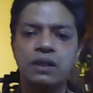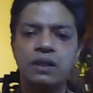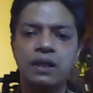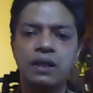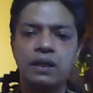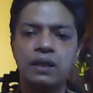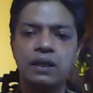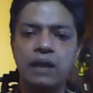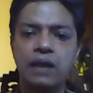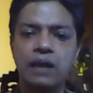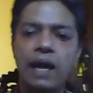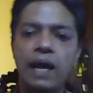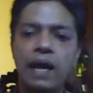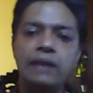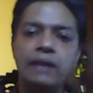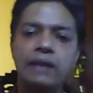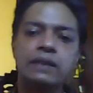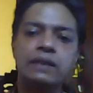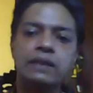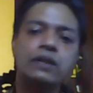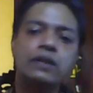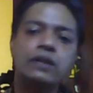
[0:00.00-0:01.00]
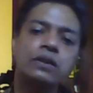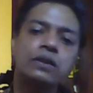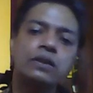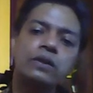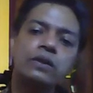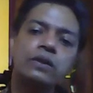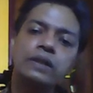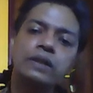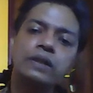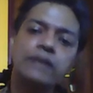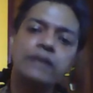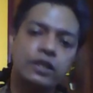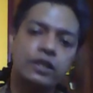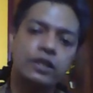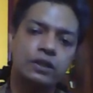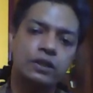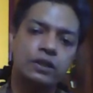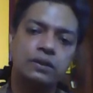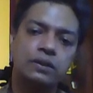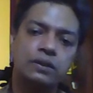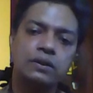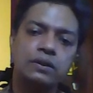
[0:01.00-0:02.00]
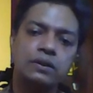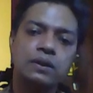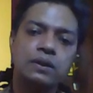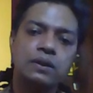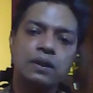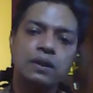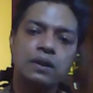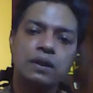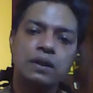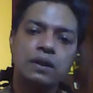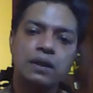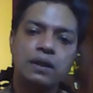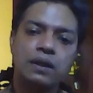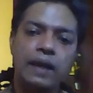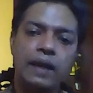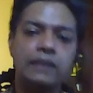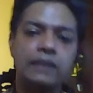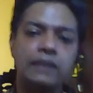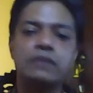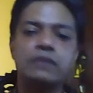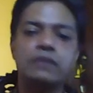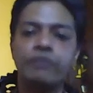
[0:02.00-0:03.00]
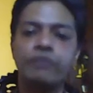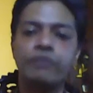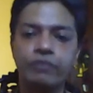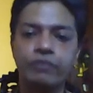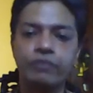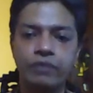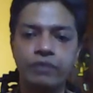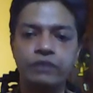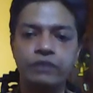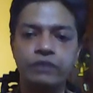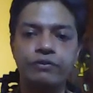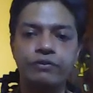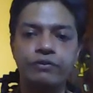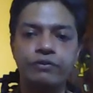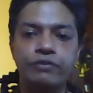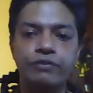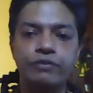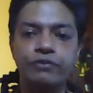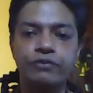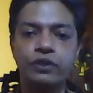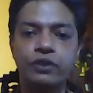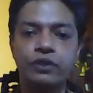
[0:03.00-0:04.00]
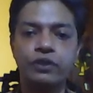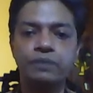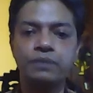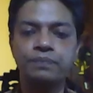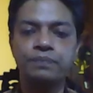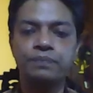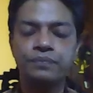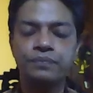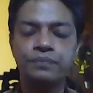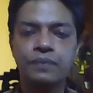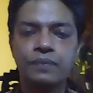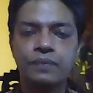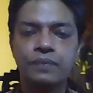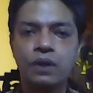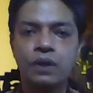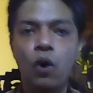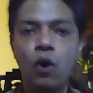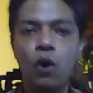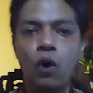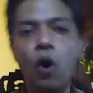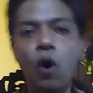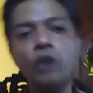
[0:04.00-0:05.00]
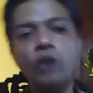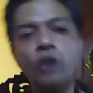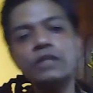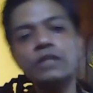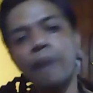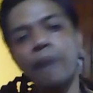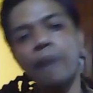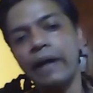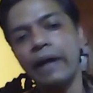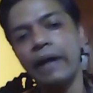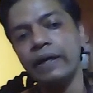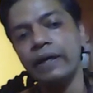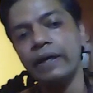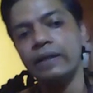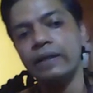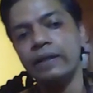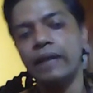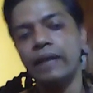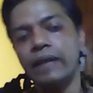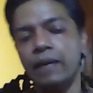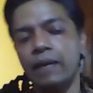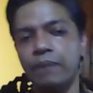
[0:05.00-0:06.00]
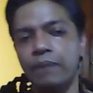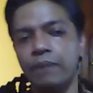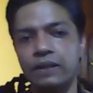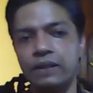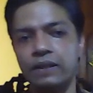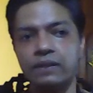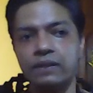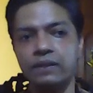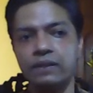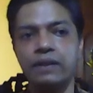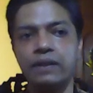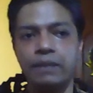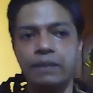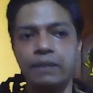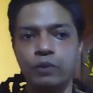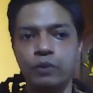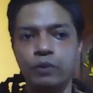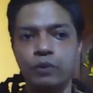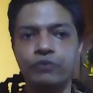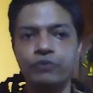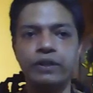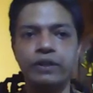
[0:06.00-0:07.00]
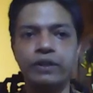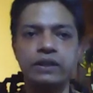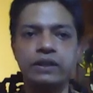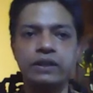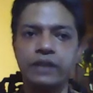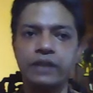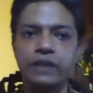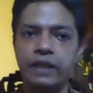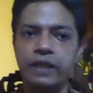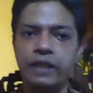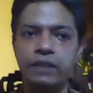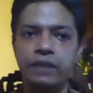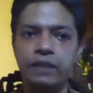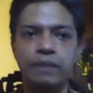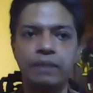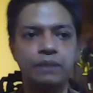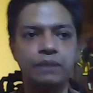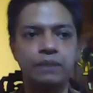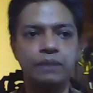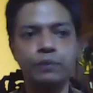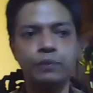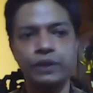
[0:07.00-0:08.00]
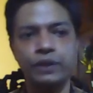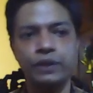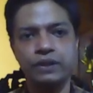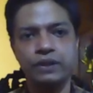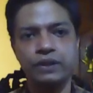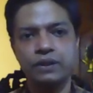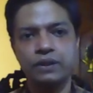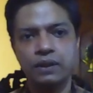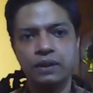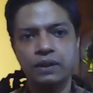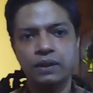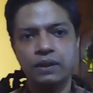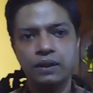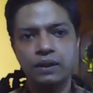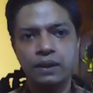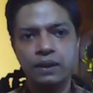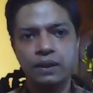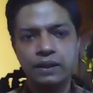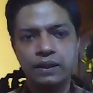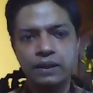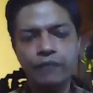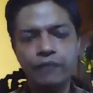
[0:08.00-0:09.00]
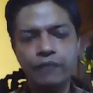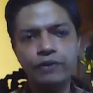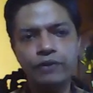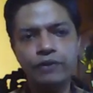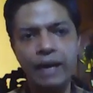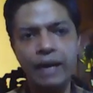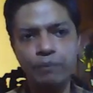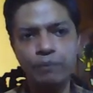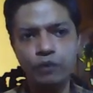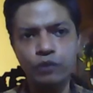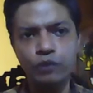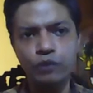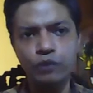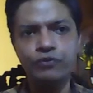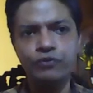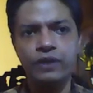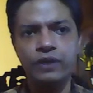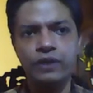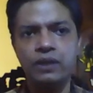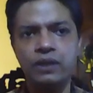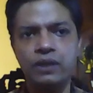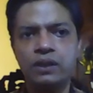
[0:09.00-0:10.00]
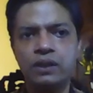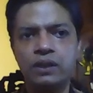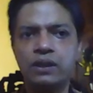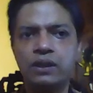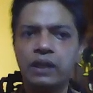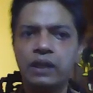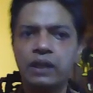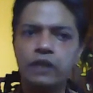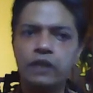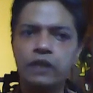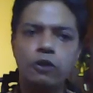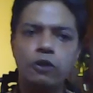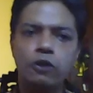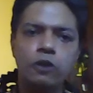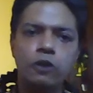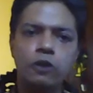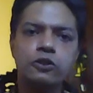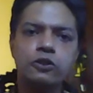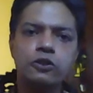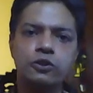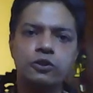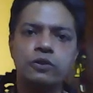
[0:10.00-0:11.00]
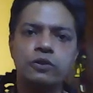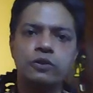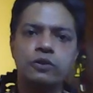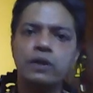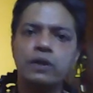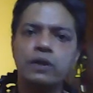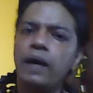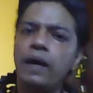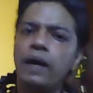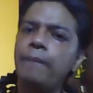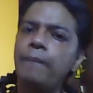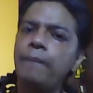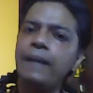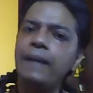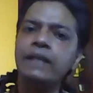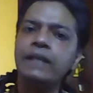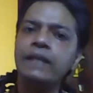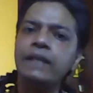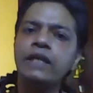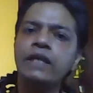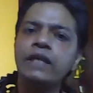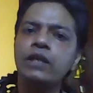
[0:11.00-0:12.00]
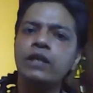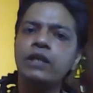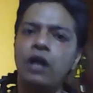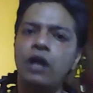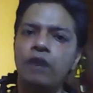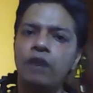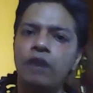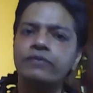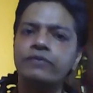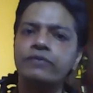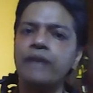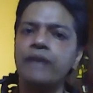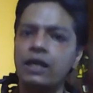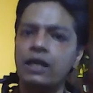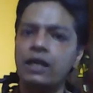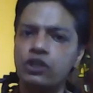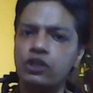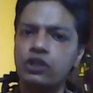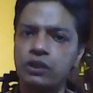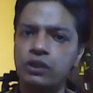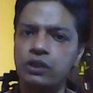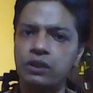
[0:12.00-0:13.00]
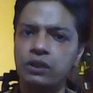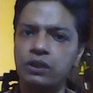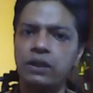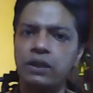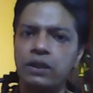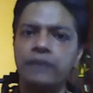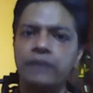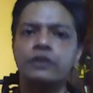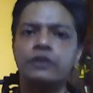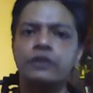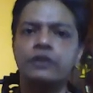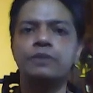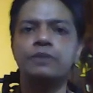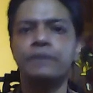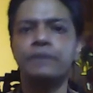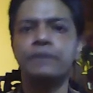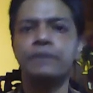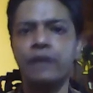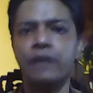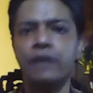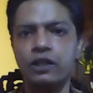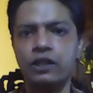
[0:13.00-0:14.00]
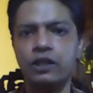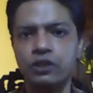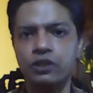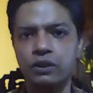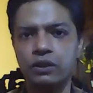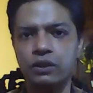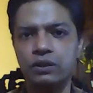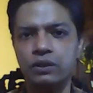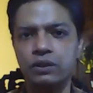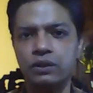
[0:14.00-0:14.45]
And in the concluding section, lines 51 to 54, awe-inspiring and pleasant atmosphere is created by the poet. Therefore, the atmosphere is also a blending of the natural and the supernatural,